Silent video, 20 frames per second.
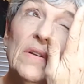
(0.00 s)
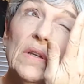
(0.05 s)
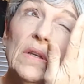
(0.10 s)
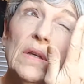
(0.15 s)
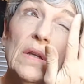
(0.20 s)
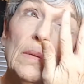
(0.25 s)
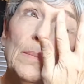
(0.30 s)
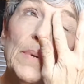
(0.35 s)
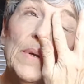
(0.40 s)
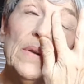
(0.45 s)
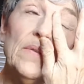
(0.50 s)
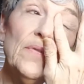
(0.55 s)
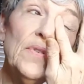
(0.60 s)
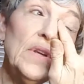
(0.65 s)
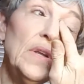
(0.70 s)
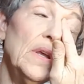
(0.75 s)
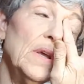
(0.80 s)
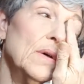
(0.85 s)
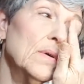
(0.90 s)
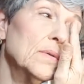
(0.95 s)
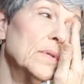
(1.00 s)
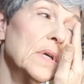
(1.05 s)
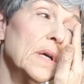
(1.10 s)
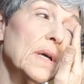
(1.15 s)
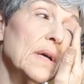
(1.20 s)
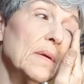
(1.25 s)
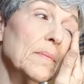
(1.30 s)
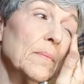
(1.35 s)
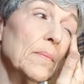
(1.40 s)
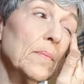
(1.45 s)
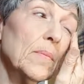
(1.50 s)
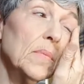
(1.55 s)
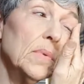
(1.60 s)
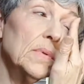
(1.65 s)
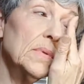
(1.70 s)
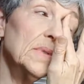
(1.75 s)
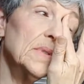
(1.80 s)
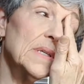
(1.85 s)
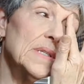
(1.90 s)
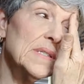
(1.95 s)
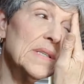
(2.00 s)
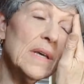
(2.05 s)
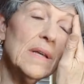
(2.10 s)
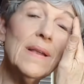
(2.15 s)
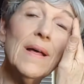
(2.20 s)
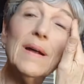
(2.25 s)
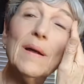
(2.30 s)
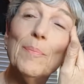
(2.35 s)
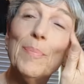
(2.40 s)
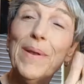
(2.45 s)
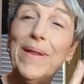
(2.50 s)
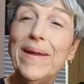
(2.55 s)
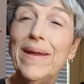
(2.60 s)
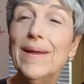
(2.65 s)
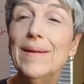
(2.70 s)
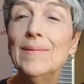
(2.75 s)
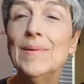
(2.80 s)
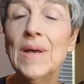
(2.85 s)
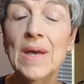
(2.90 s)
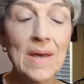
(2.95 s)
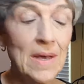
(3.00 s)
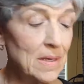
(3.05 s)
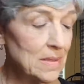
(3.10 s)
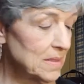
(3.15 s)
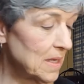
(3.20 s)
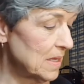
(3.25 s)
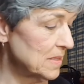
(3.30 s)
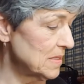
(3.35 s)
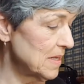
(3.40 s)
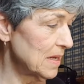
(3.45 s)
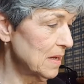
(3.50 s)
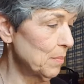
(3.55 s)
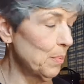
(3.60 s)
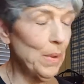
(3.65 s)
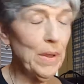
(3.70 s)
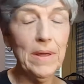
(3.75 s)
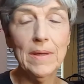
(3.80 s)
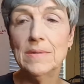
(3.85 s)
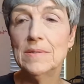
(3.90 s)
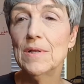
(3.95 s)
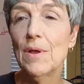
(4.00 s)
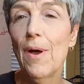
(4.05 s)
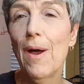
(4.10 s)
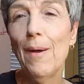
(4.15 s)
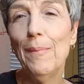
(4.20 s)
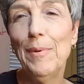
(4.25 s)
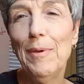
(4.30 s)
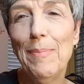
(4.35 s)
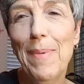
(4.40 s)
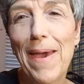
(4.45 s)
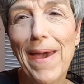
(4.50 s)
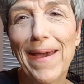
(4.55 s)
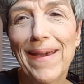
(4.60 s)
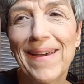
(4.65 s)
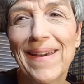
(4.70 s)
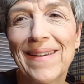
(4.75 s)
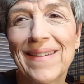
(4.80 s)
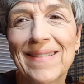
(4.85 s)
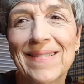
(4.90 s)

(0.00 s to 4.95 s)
a little bit of video time. Does that sound like a plan? Sounds like a plan, so I'll be back.